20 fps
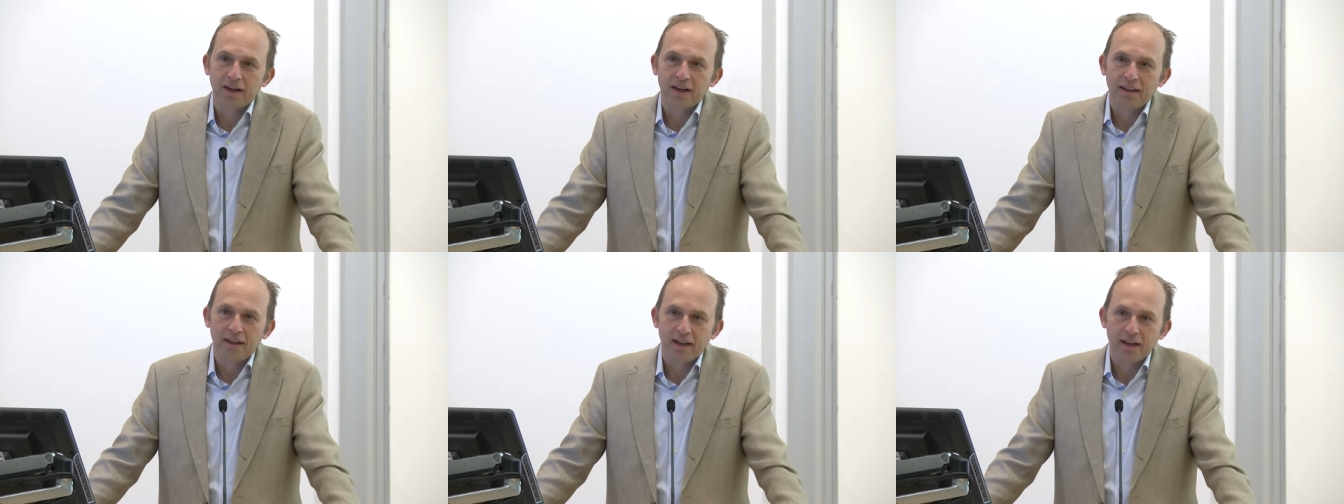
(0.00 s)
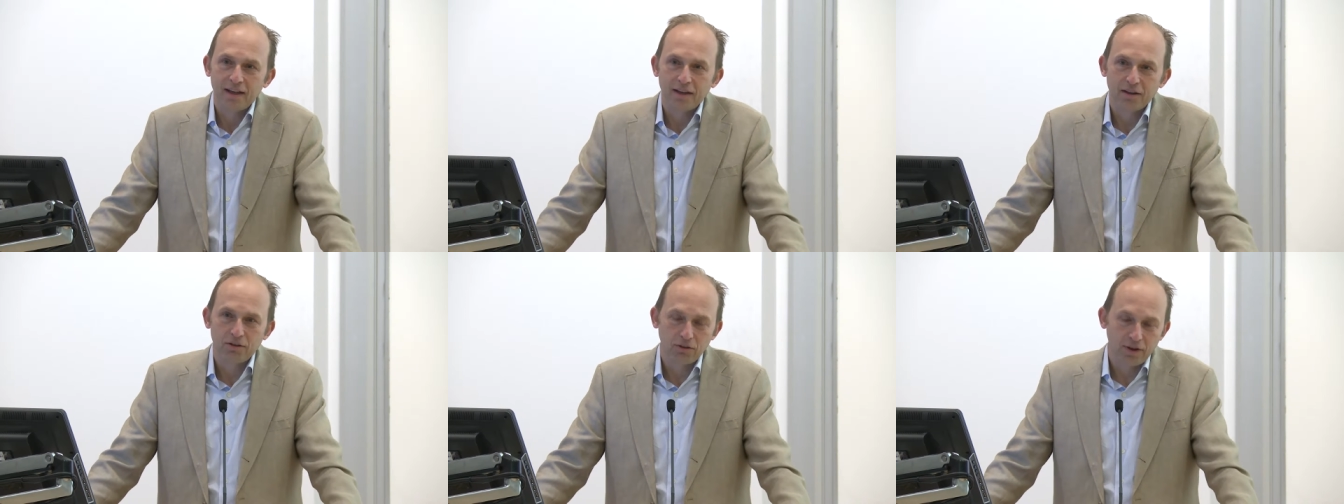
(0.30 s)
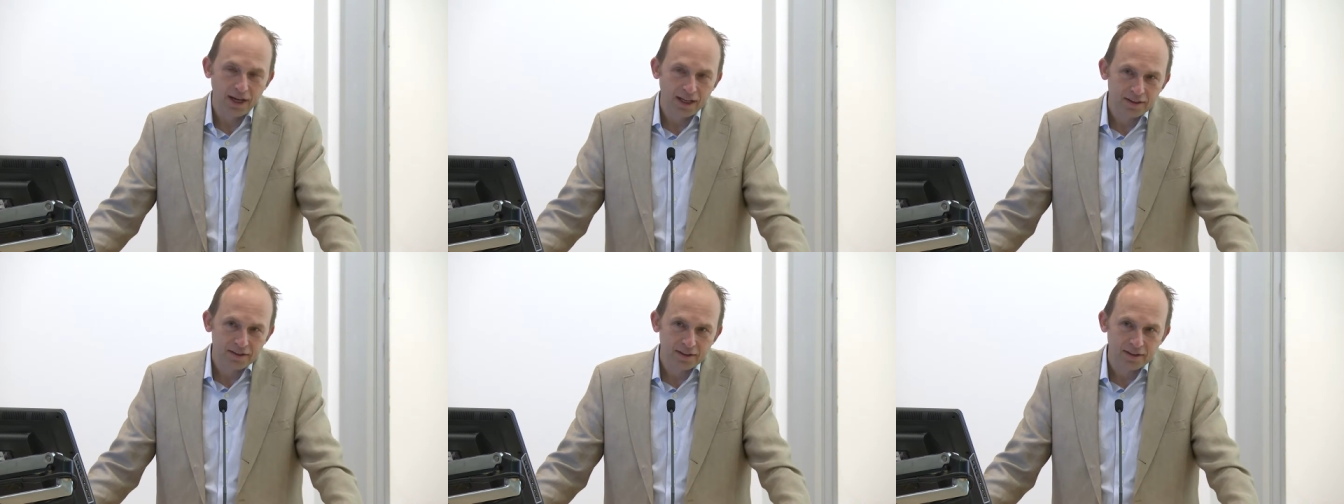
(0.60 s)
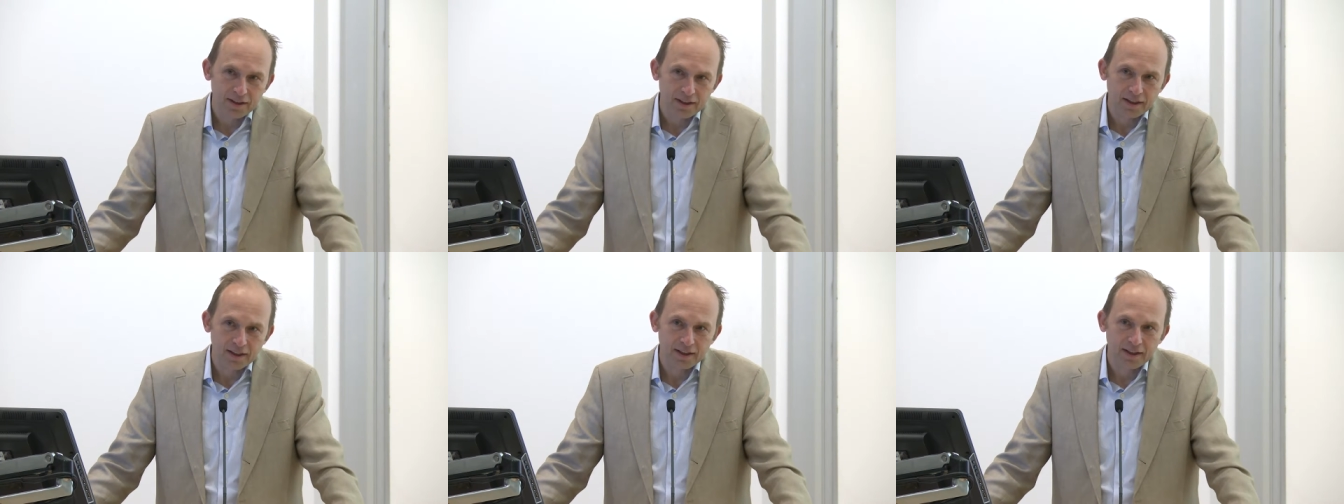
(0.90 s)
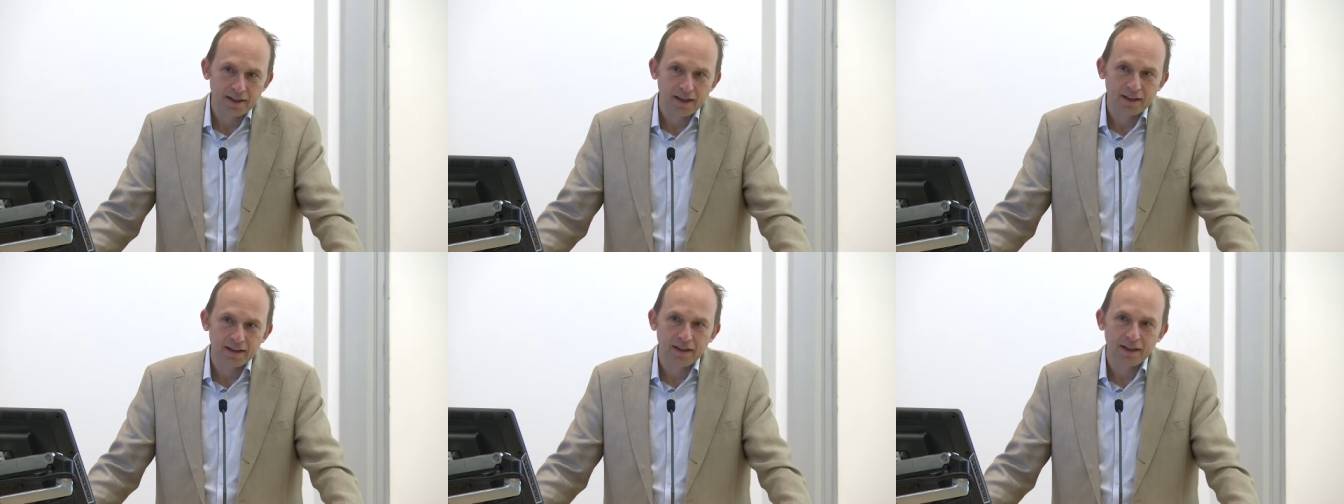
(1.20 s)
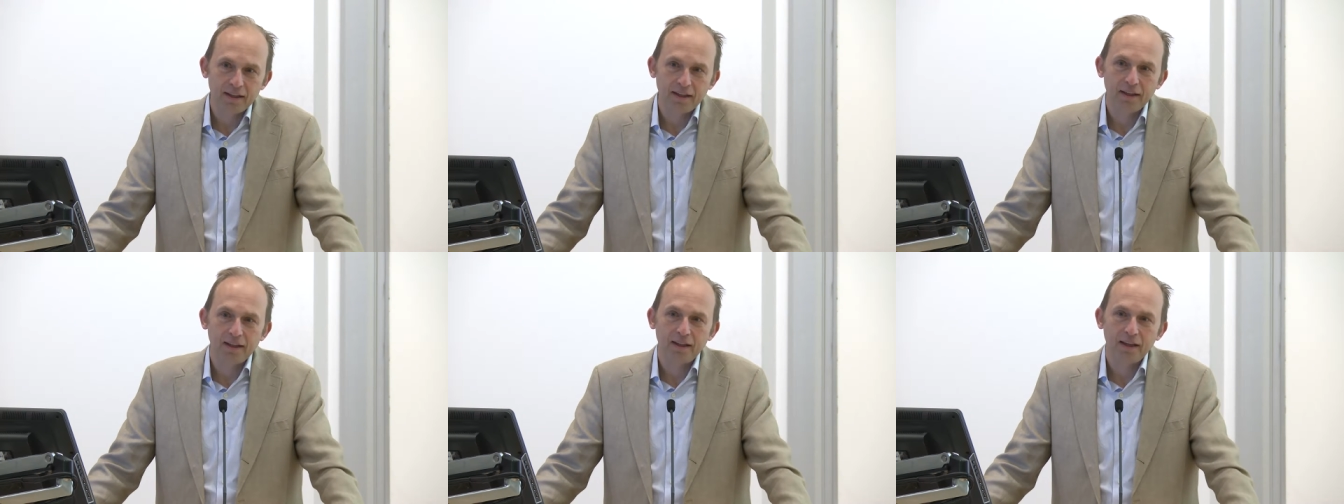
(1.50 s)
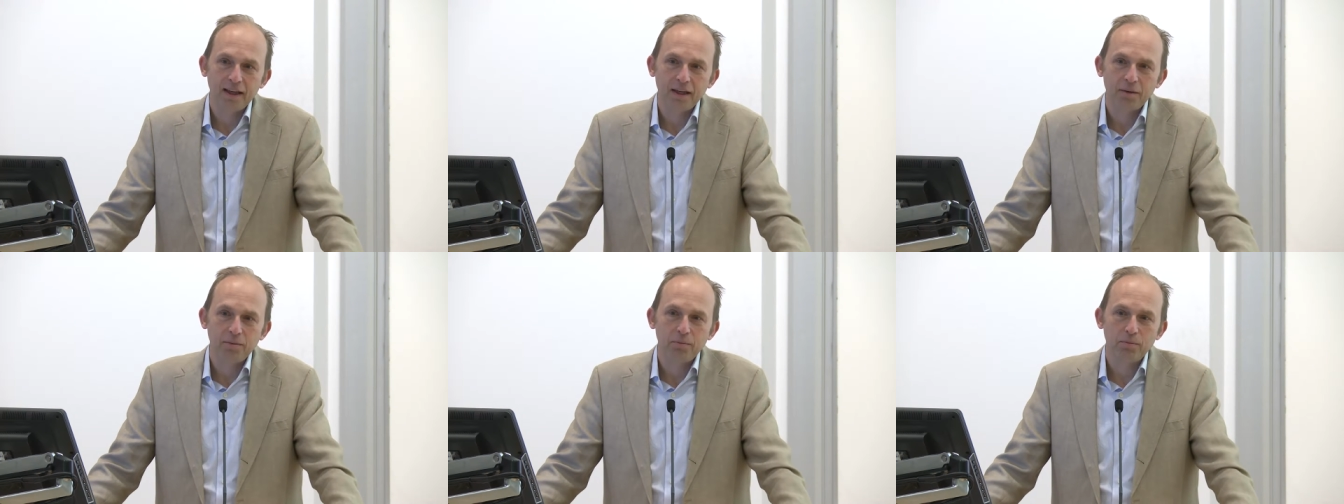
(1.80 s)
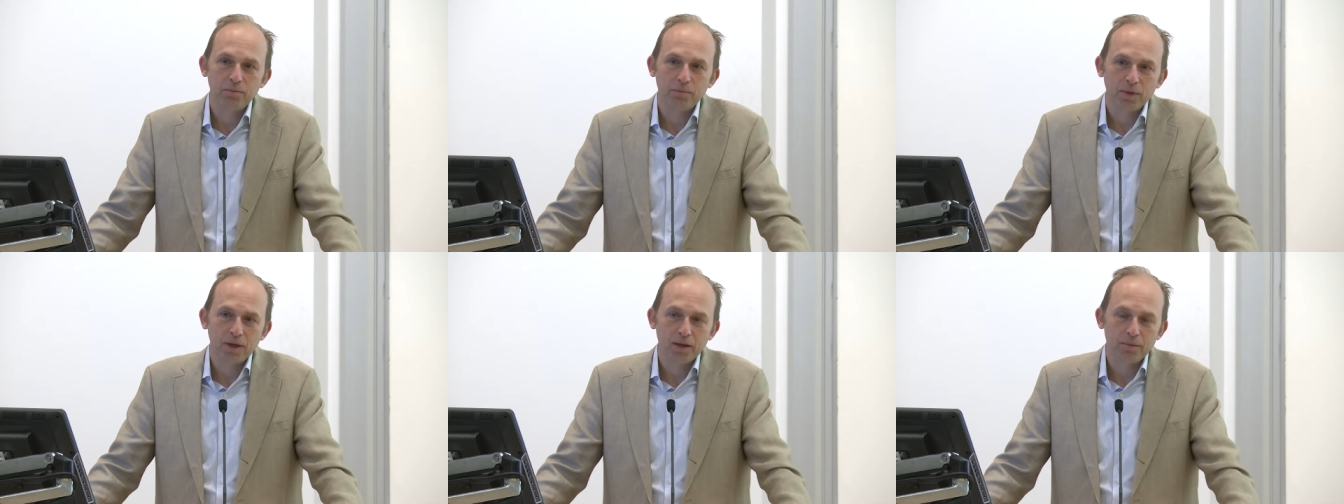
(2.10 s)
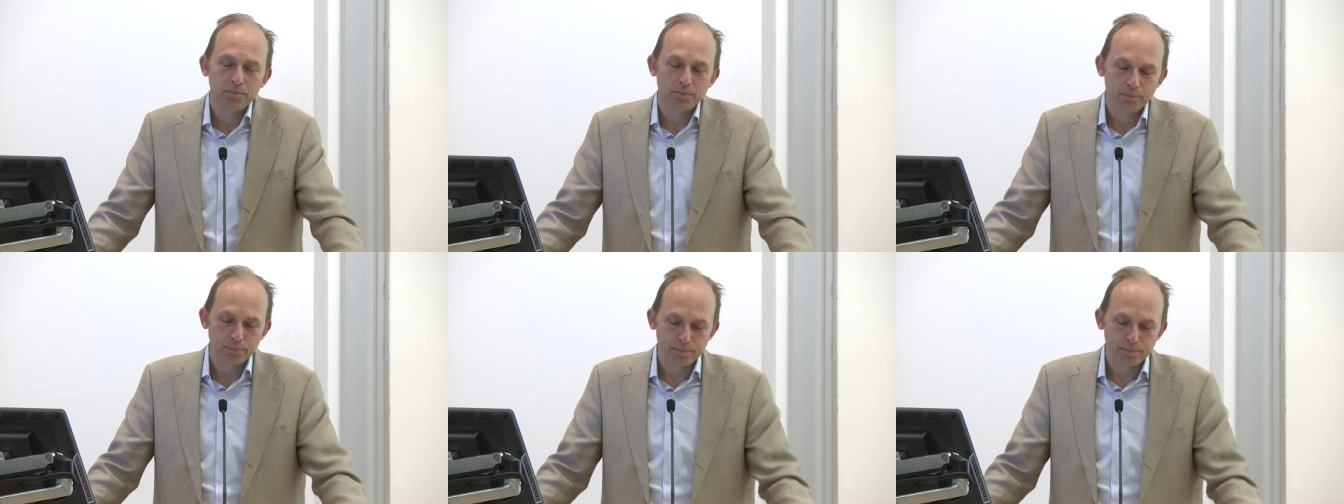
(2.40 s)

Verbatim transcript: and they granted it. And then he, he